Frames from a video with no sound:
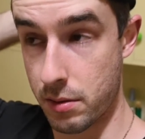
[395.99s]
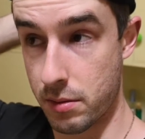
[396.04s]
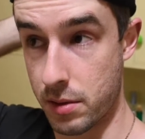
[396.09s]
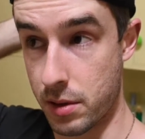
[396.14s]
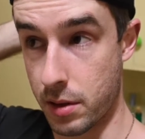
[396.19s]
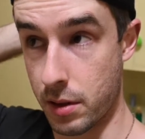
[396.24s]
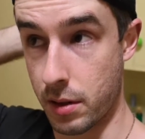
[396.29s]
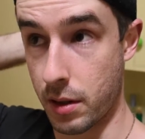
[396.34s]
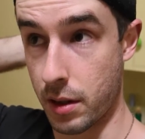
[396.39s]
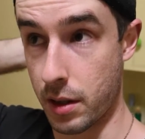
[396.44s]

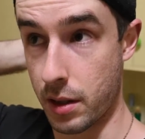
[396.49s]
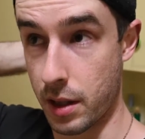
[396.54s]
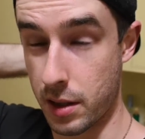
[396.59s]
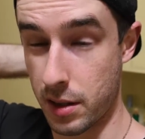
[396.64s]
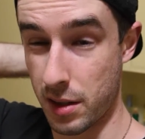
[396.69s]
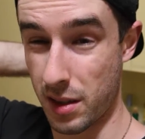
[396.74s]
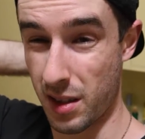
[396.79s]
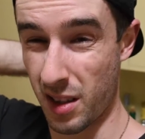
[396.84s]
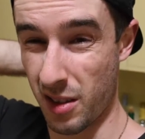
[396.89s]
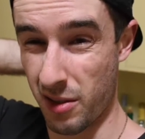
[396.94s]
So
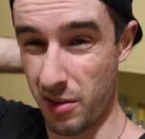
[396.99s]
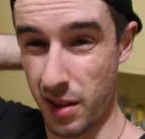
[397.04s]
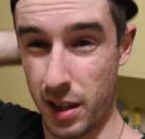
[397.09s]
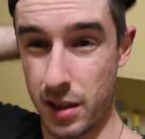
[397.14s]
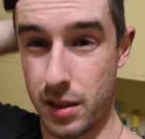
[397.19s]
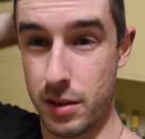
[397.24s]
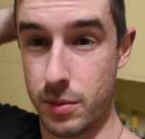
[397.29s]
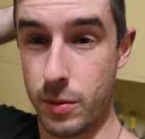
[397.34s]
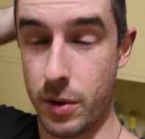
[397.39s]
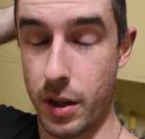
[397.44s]
that's another
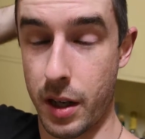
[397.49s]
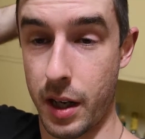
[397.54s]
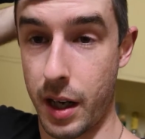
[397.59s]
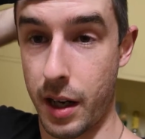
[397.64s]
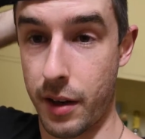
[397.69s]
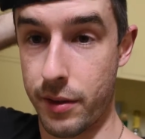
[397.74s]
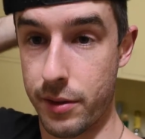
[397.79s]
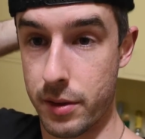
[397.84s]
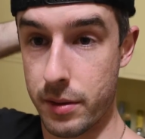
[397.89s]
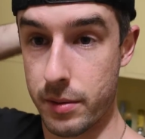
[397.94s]
reason why I
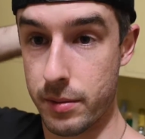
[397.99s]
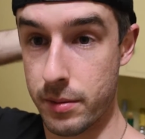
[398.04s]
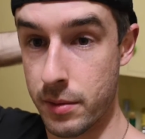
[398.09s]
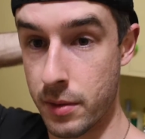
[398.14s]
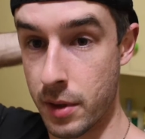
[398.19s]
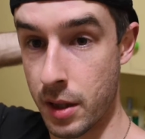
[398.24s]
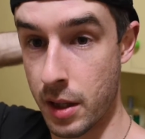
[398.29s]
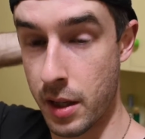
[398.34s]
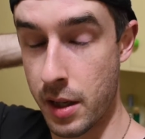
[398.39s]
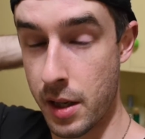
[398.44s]
haven't
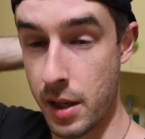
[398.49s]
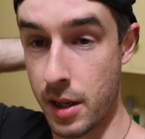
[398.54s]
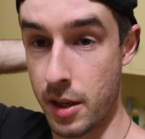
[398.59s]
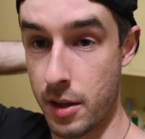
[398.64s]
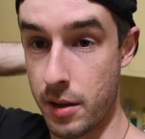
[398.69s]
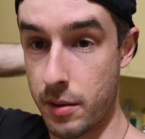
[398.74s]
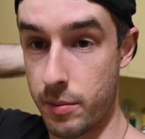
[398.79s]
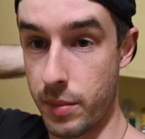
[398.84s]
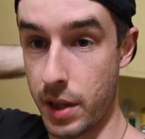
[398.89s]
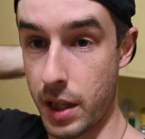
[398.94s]

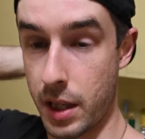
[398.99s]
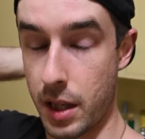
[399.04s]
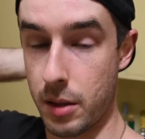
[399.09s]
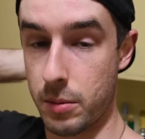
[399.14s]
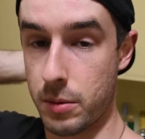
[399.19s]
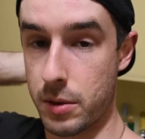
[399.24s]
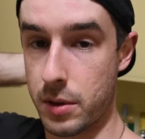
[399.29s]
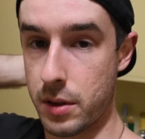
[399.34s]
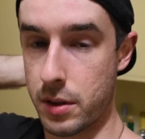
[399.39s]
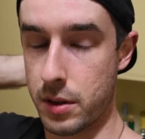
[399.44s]
been
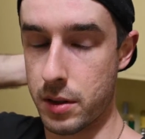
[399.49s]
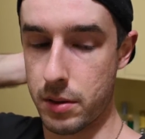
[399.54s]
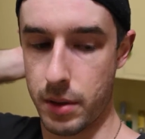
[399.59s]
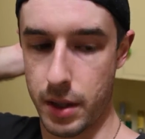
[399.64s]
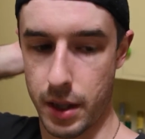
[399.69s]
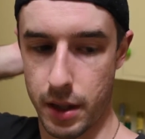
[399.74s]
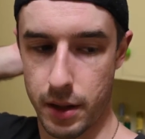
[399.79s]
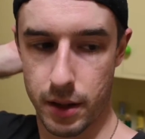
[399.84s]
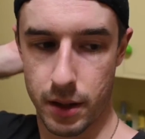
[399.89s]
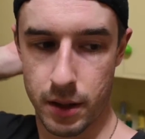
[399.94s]
able to do
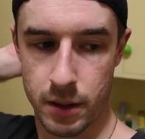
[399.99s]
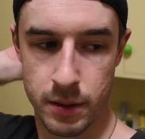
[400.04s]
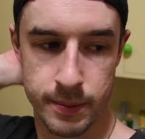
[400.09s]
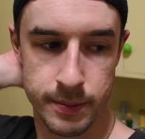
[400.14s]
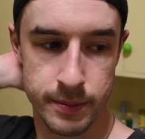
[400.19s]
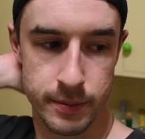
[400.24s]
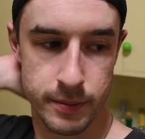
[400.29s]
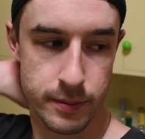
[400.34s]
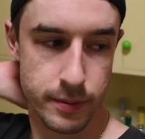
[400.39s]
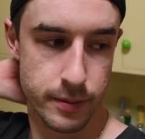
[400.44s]
anything.
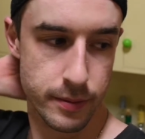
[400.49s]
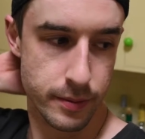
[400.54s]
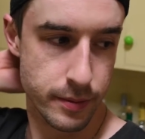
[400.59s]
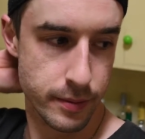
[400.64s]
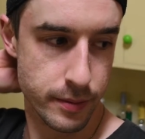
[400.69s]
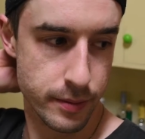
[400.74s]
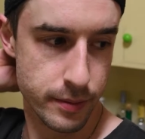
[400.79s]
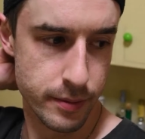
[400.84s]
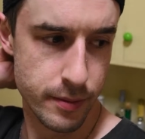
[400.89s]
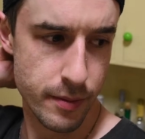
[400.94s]

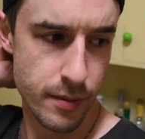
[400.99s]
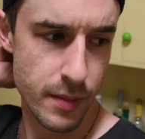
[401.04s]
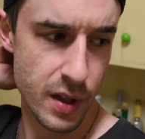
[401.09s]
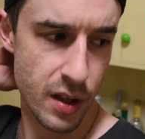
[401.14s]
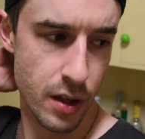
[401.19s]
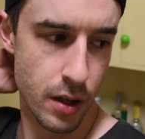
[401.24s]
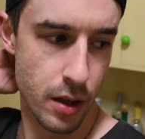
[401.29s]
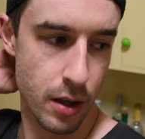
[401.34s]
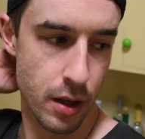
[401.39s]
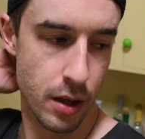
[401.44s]

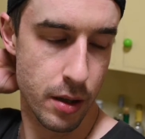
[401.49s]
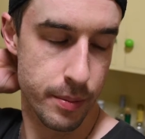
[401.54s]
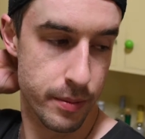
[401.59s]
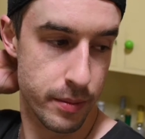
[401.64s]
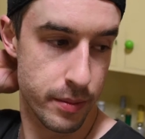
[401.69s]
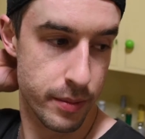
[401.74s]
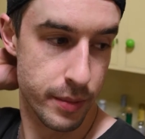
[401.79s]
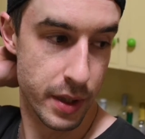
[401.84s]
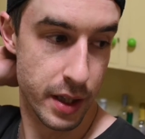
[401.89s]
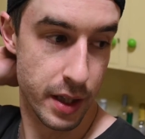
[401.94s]

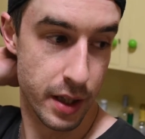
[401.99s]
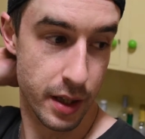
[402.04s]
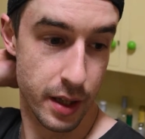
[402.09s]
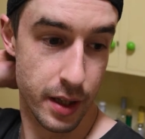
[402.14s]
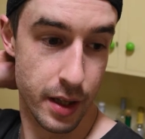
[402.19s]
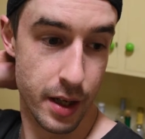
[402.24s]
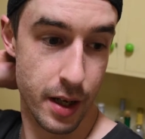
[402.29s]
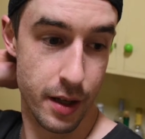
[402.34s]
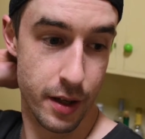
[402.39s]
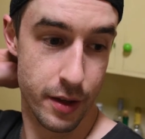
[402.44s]
Oh, but the
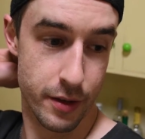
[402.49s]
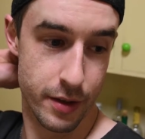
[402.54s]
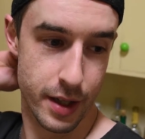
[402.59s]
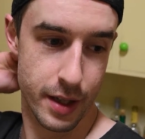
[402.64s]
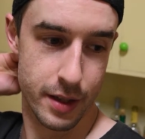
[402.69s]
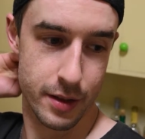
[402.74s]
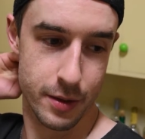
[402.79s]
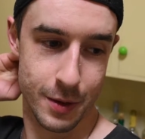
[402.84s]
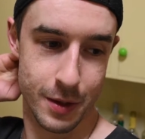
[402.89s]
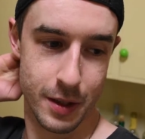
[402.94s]
another
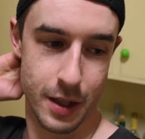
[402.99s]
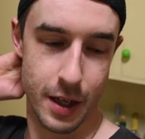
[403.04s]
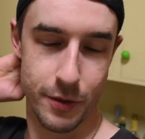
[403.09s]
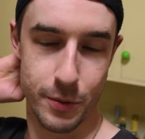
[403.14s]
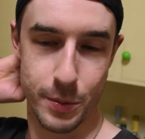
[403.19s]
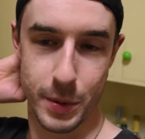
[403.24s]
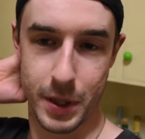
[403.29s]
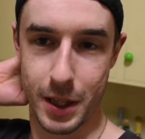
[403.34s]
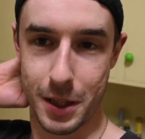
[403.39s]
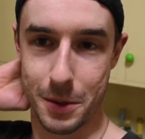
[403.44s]
reason why I
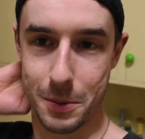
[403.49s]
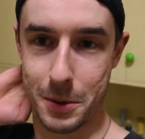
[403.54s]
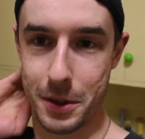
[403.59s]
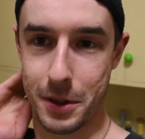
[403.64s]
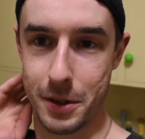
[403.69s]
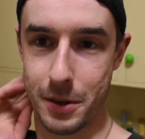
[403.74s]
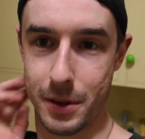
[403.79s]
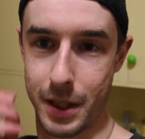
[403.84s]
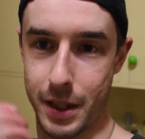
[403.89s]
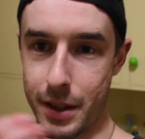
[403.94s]
haven't been able to
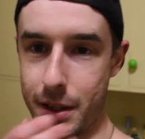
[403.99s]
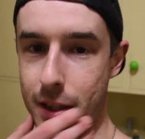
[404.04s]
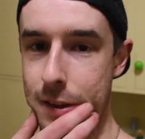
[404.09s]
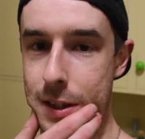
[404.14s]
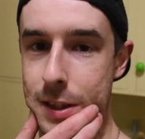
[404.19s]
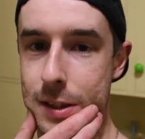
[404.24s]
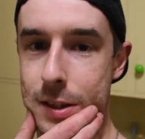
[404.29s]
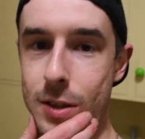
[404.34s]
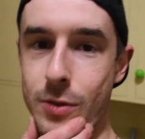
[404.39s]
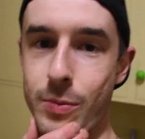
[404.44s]
do anything
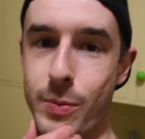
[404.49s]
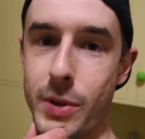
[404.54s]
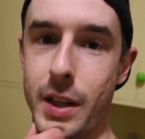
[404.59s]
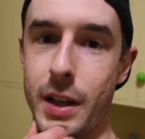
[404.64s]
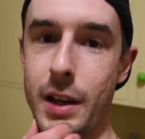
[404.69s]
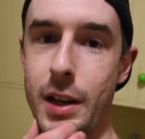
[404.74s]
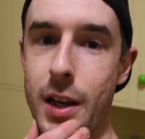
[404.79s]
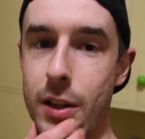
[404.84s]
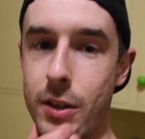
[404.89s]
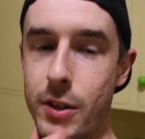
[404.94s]
is because my
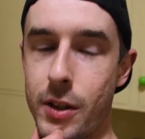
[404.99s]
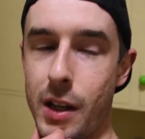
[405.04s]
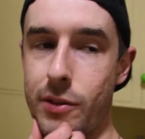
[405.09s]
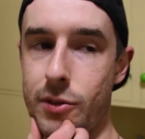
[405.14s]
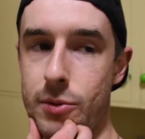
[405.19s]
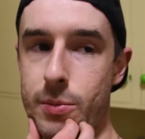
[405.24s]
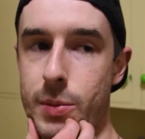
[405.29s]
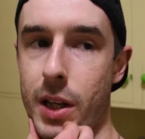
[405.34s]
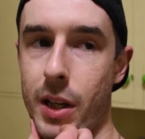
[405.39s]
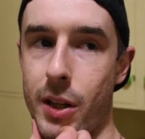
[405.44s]
hard drive
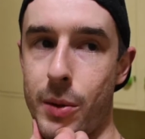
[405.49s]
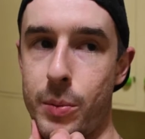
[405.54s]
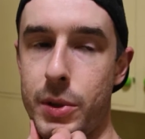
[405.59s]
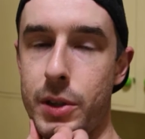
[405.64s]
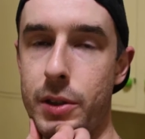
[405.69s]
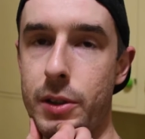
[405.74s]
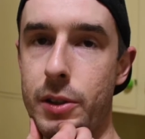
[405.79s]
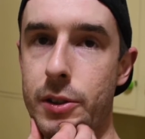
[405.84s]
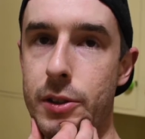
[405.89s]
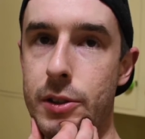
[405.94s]
on my
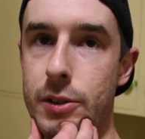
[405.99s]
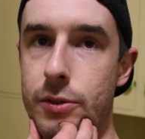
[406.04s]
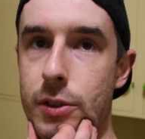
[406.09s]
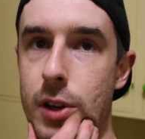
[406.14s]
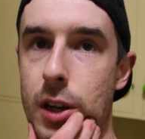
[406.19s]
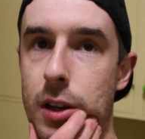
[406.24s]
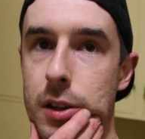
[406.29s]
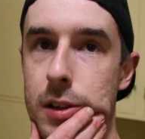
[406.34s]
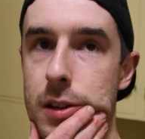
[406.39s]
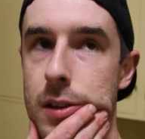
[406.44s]
computer is
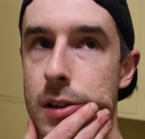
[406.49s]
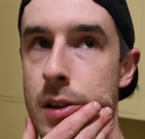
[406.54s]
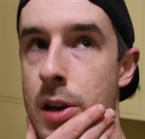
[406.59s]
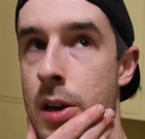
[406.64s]
fucked.